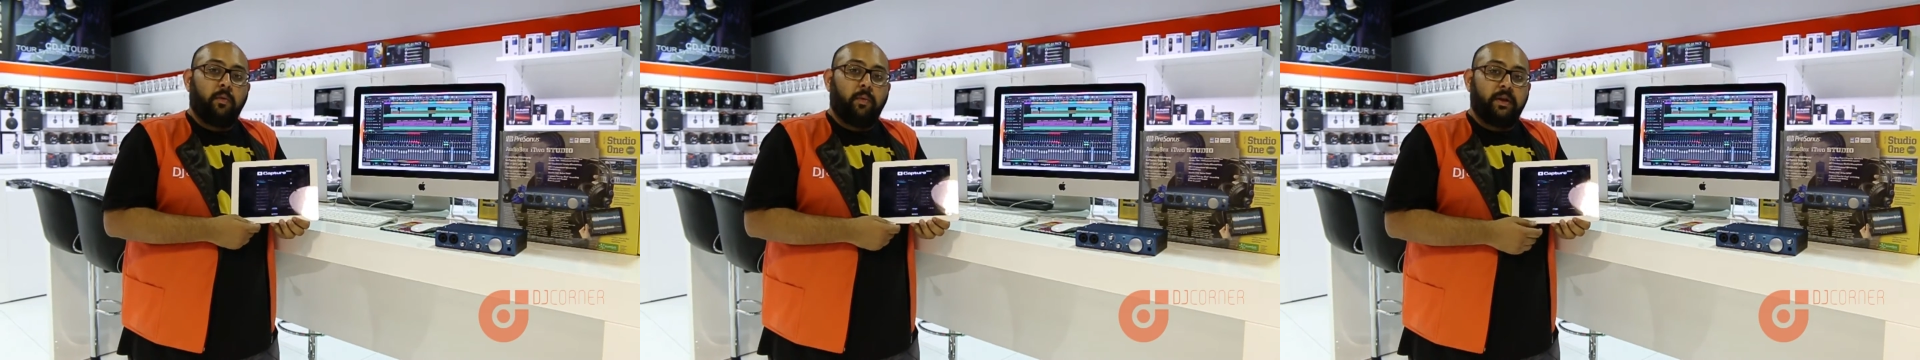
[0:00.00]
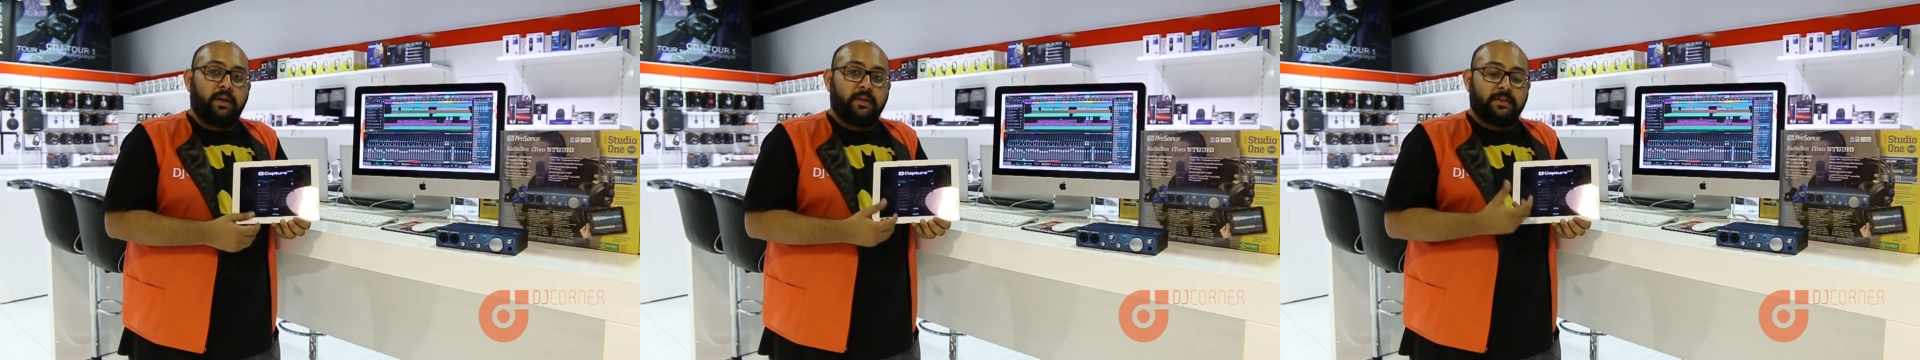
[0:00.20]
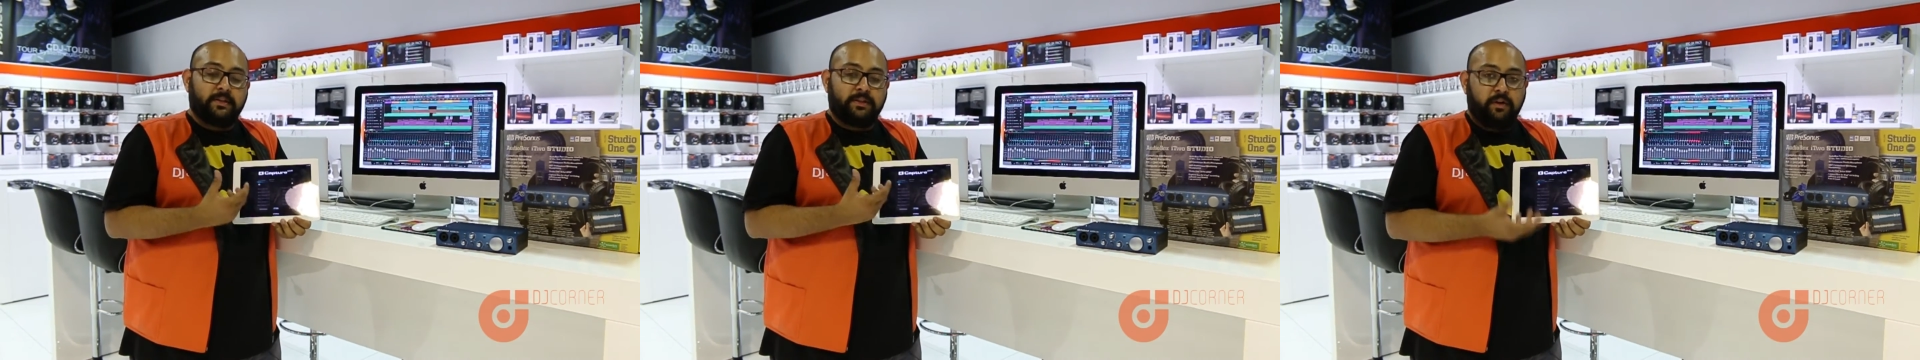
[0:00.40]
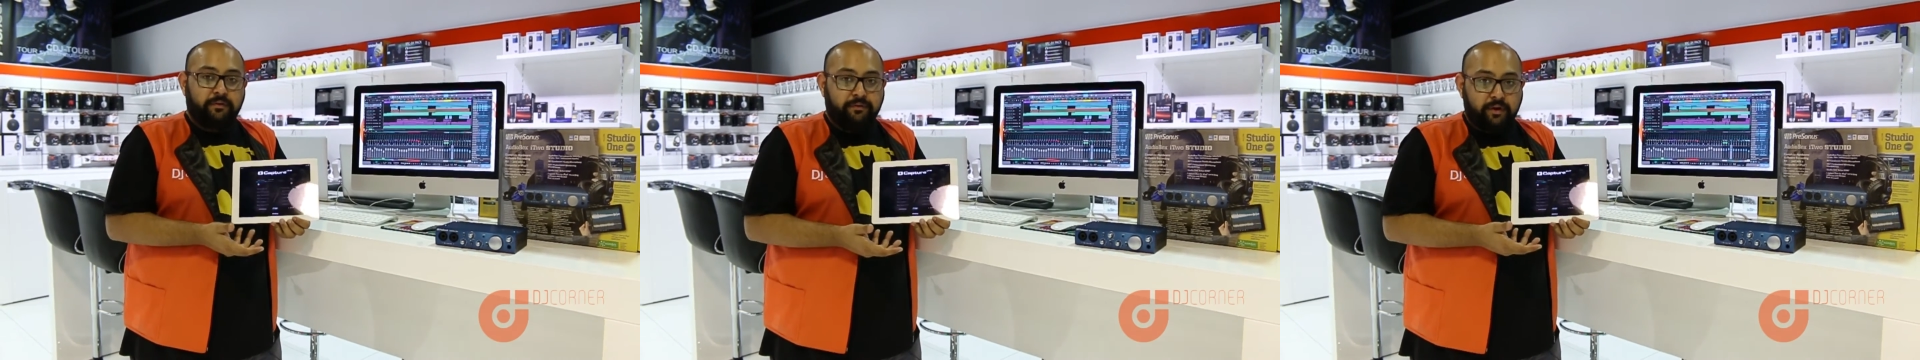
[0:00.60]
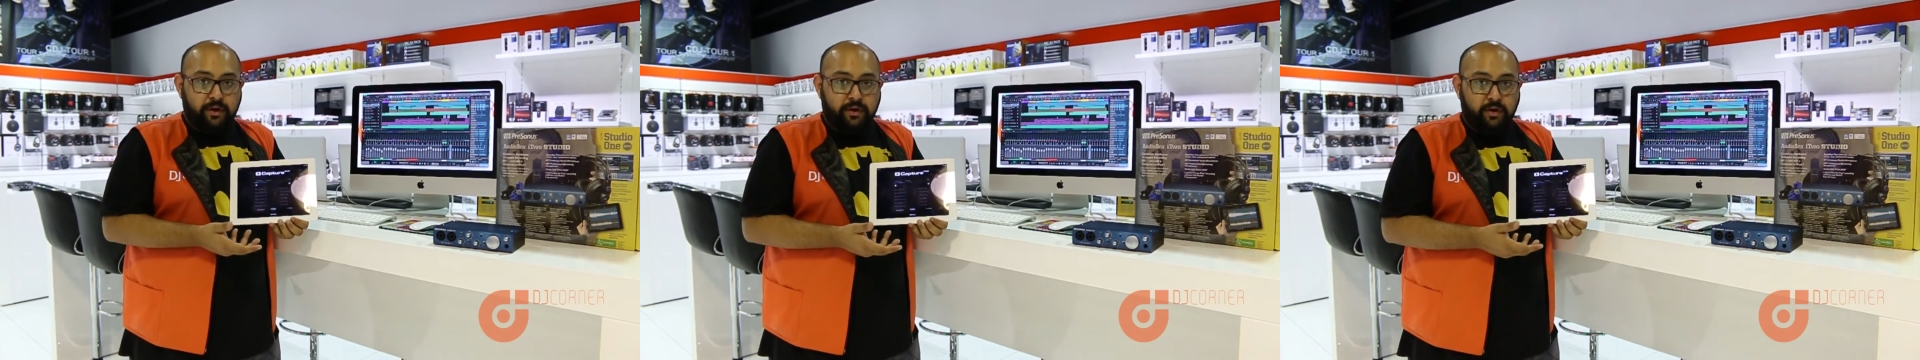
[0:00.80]
What does the
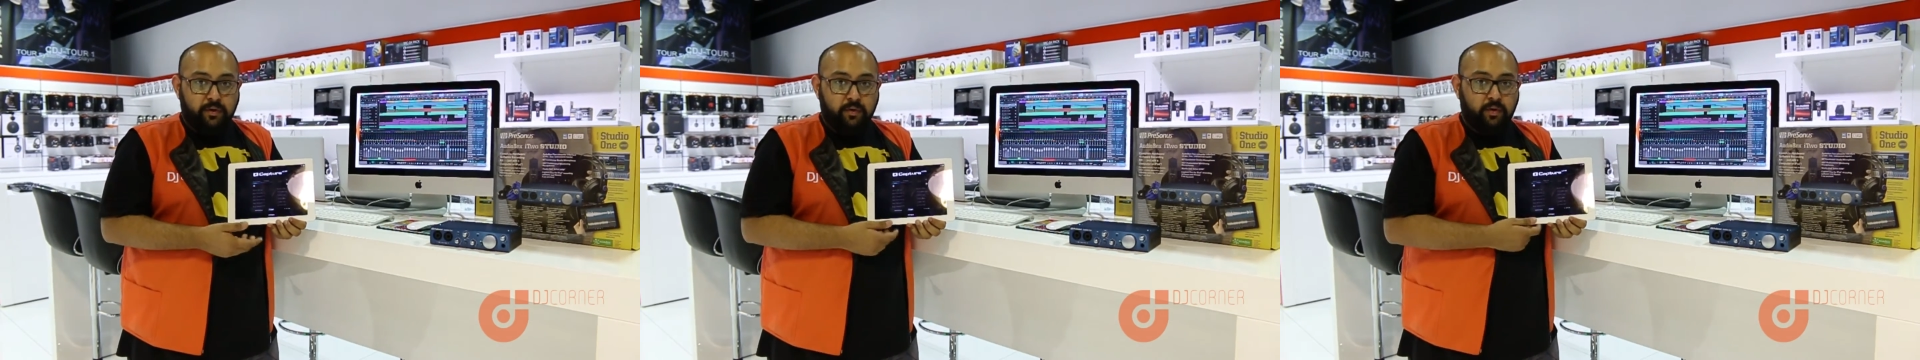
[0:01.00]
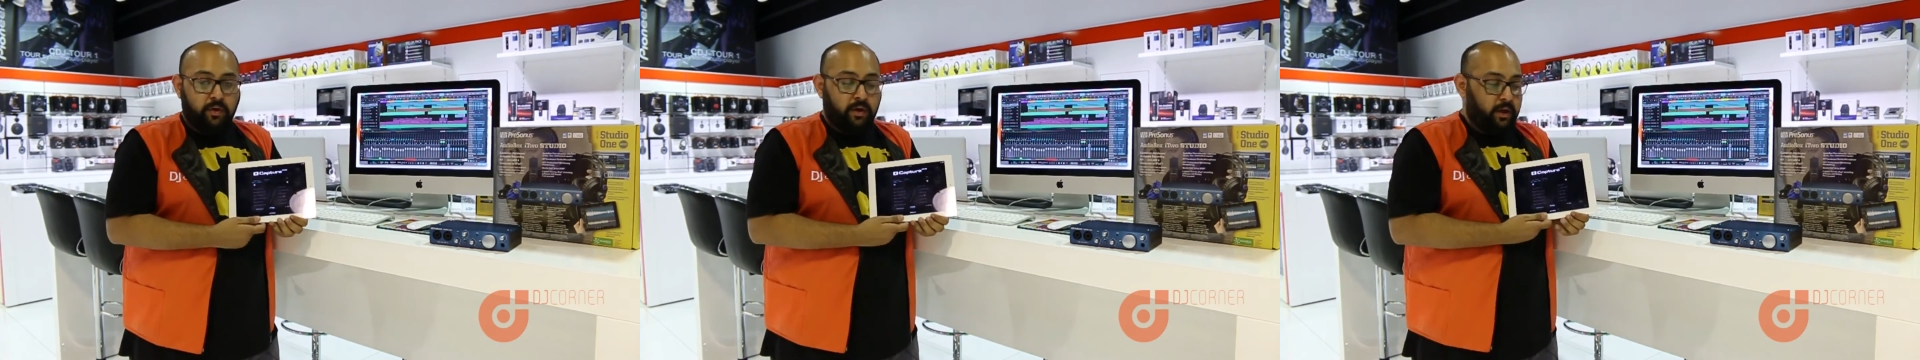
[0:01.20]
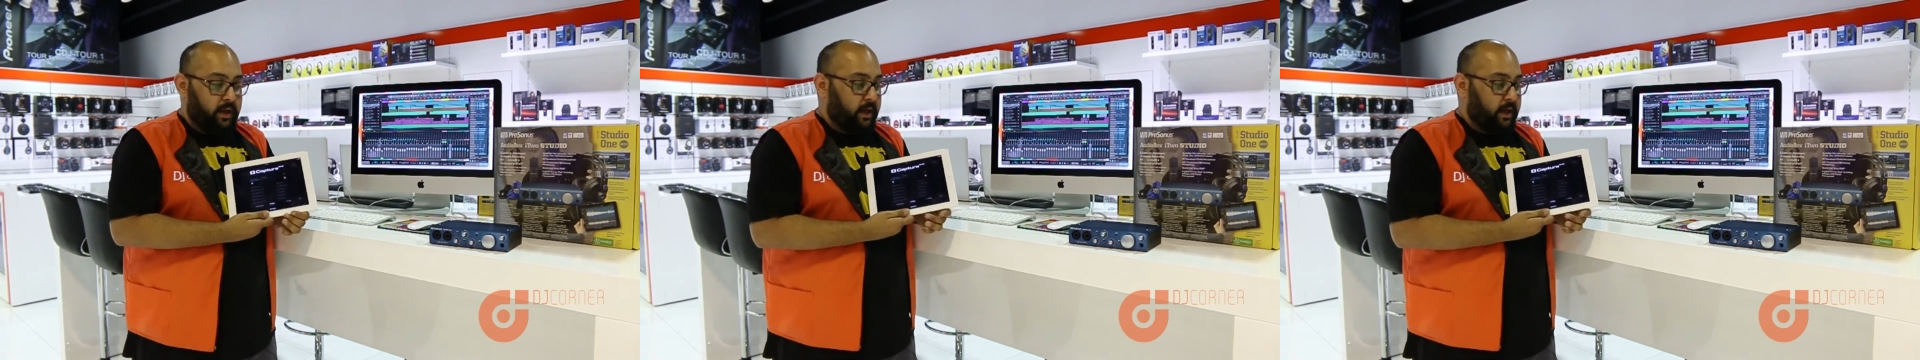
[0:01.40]
software do?